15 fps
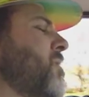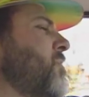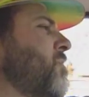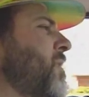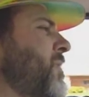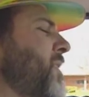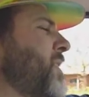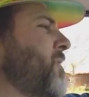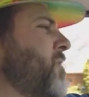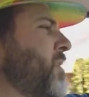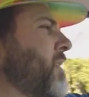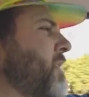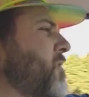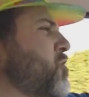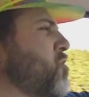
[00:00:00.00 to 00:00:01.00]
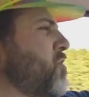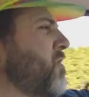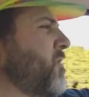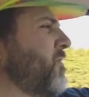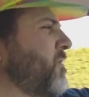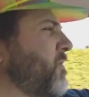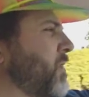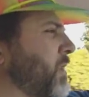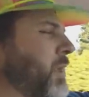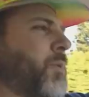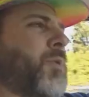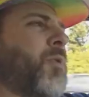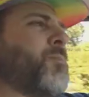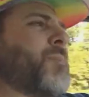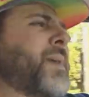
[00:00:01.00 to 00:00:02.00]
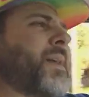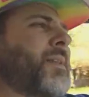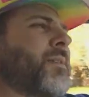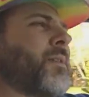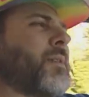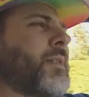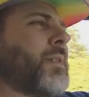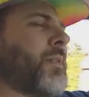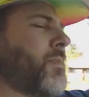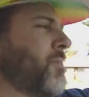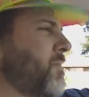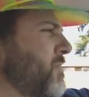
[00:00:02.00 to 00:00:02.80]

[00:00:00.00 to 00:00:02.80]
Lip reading: But then there's the issue of zero maintenance.